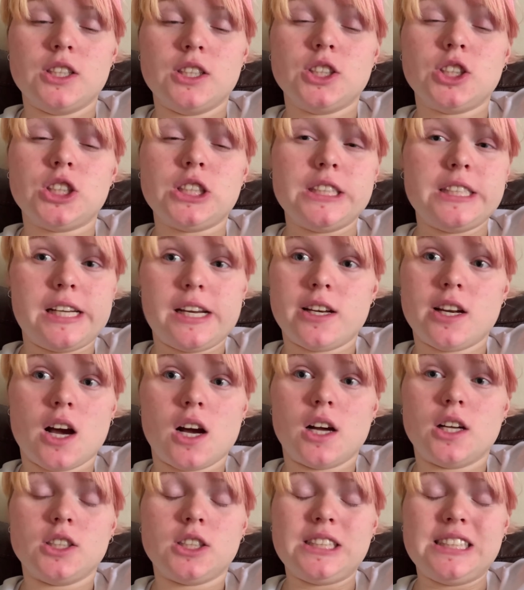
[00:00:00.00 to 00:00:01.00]
she did
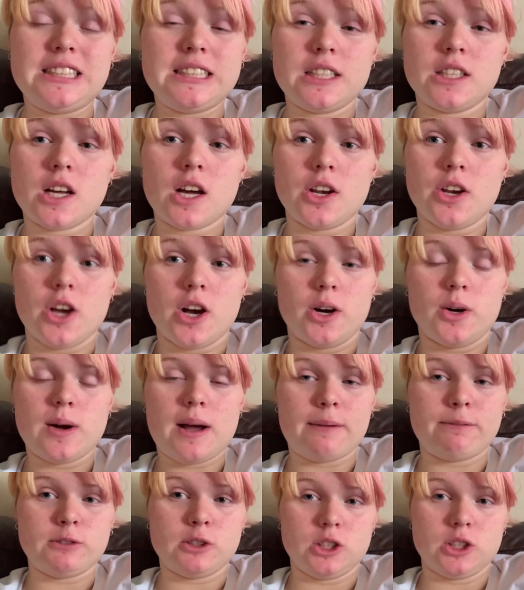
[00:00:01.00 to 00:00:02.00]
not know
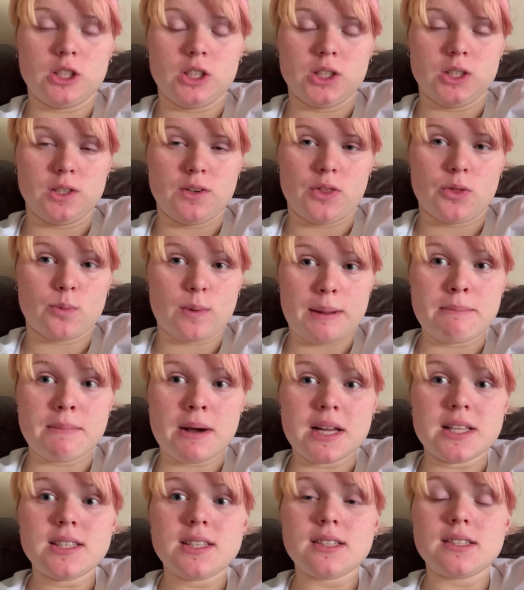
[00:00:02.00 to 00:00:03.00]
after 3
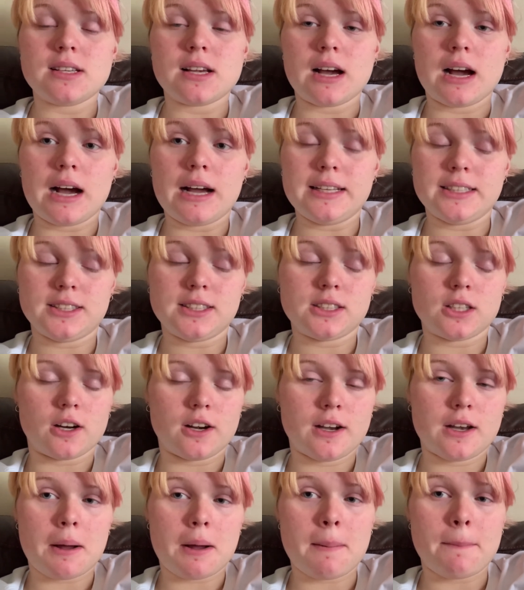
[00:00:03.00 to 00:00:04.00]
months, I
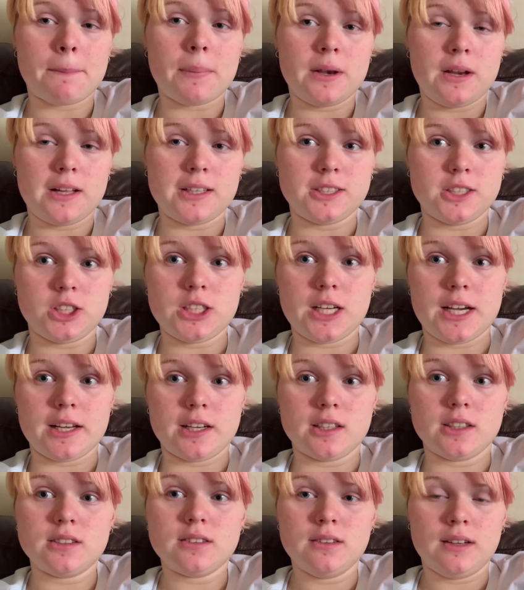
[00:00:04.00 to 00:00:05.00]
started up another
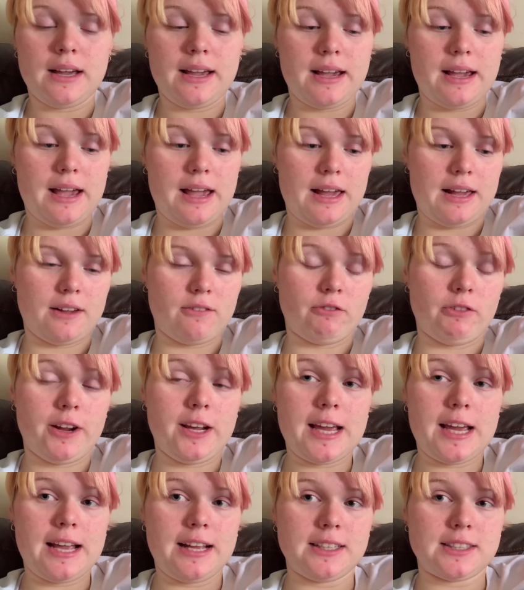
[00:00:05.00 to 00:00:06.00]
channel and
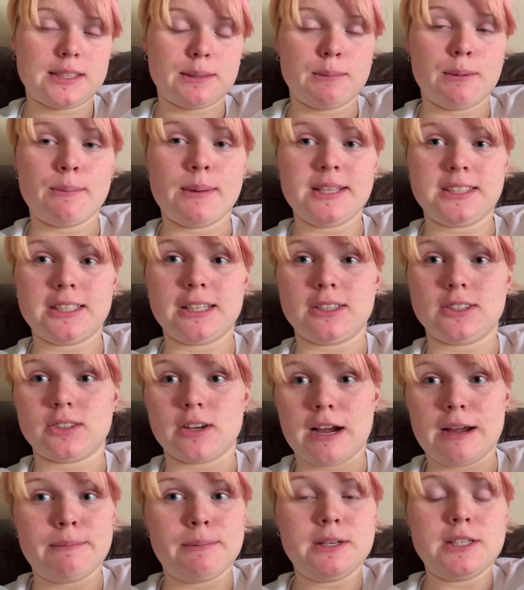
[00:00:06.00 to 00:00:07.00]
regained some of my
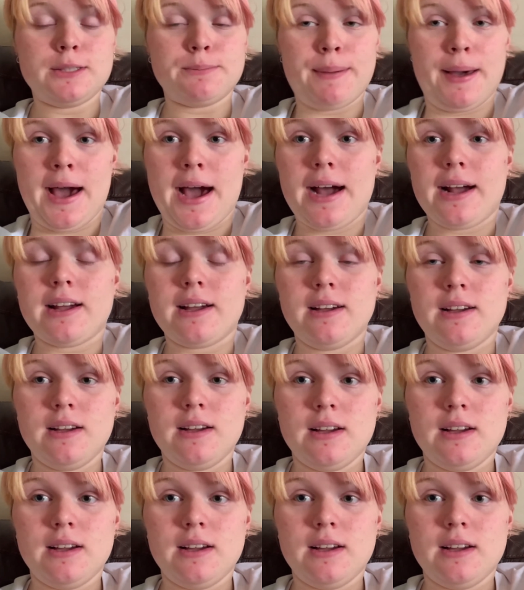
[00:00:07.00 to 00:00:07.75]
subscribers back.